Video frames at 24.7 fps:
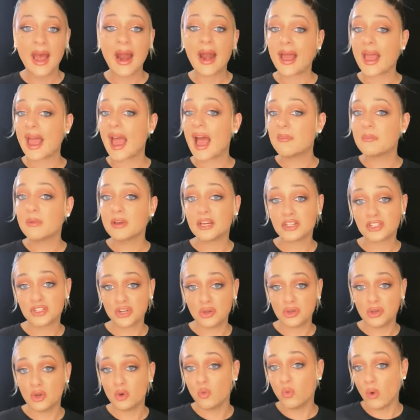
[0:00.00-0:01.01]
And I am gonna
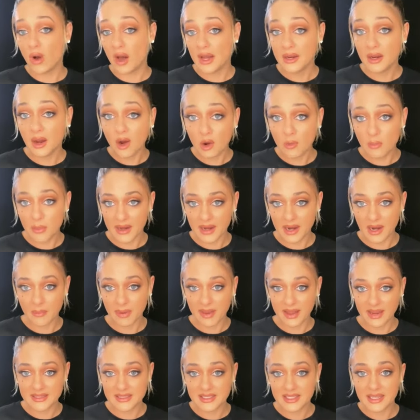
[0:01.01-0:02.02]
show you one open
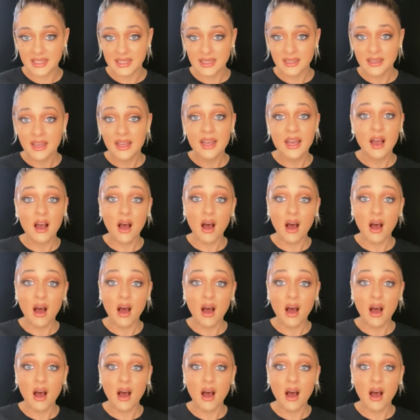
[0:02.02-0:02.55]
air painting